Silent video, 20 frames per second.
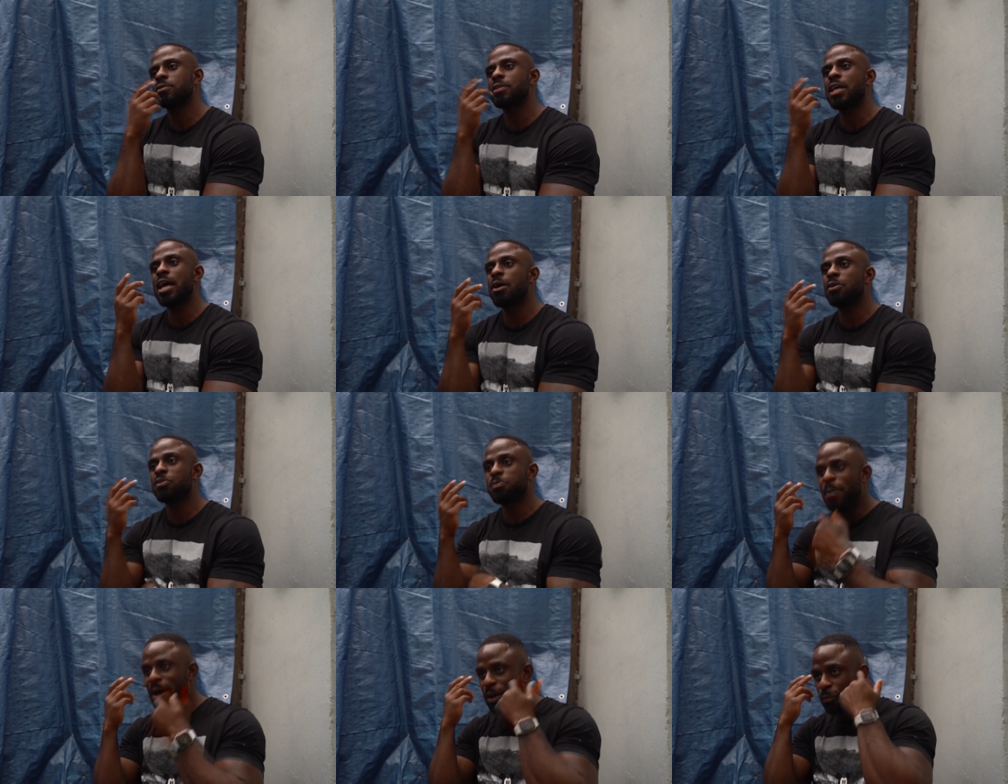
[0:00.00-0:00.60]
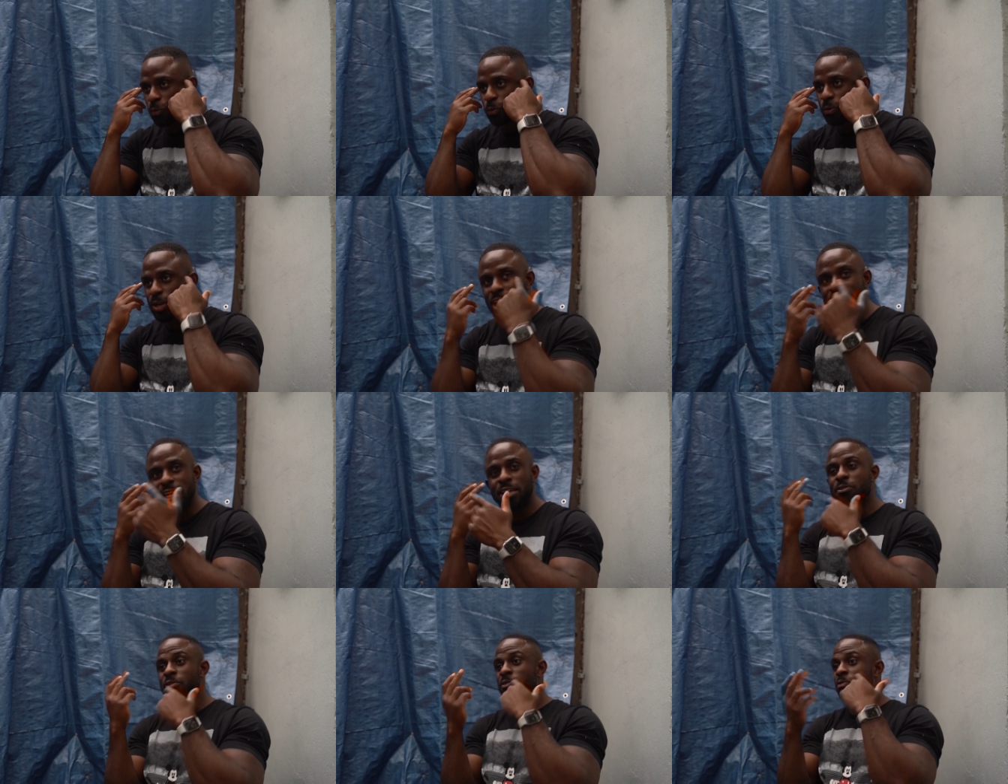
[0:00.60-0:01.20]
Like, I was baffled.
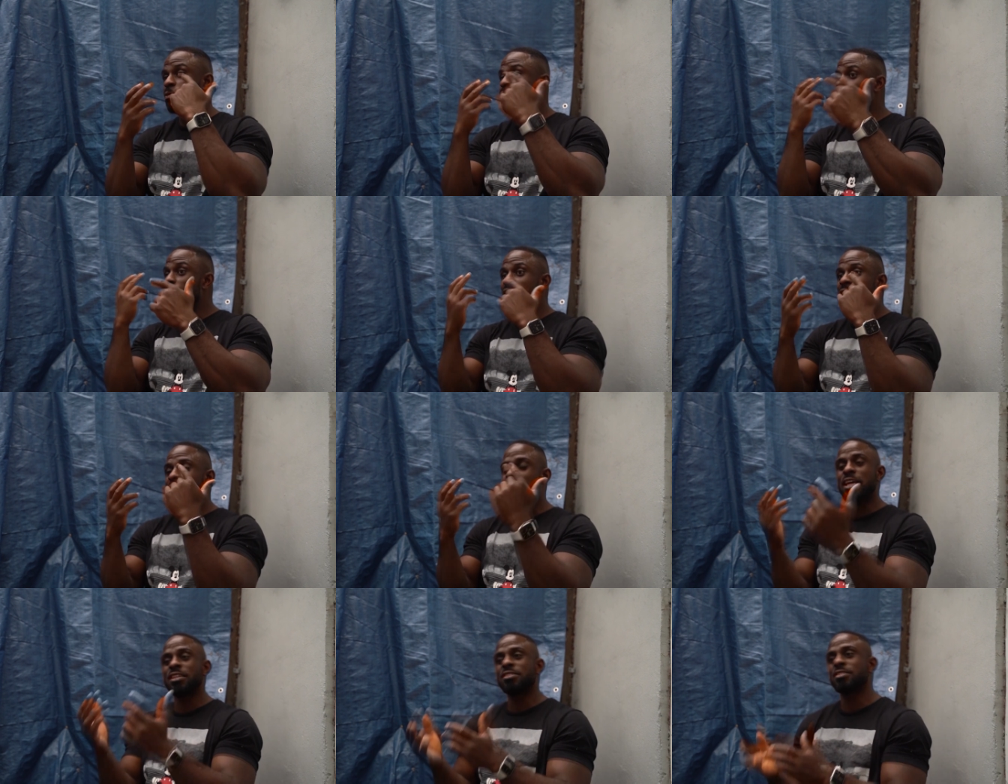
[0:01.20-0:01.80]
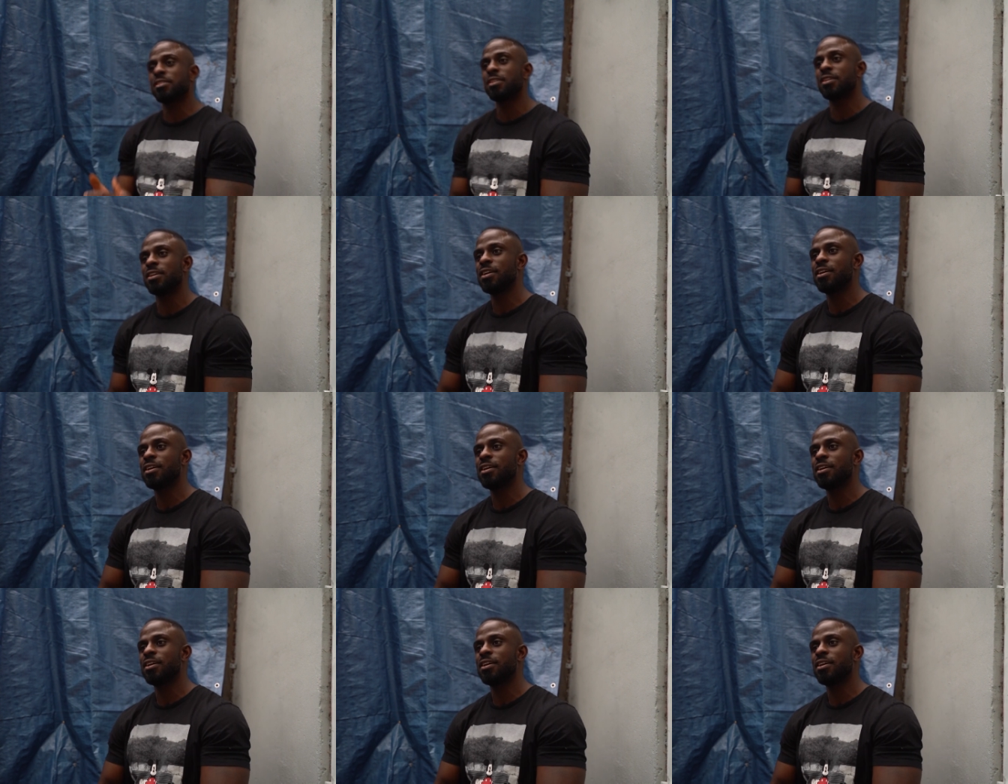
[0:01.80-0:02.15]
I didn't even realize.